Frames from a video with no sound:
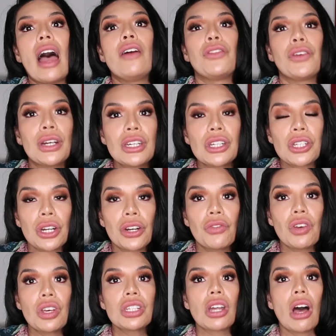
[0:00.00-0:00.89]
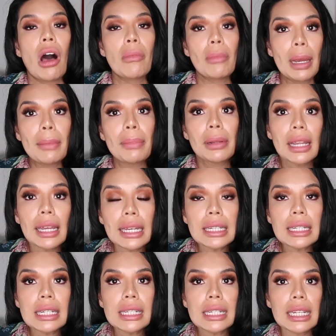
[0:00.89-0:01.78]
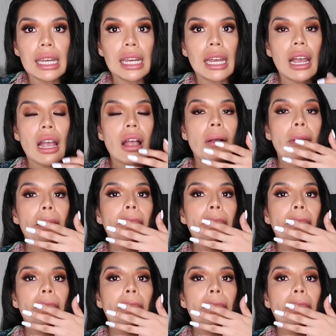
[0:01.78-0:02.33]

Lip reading: every surface on my plane seat.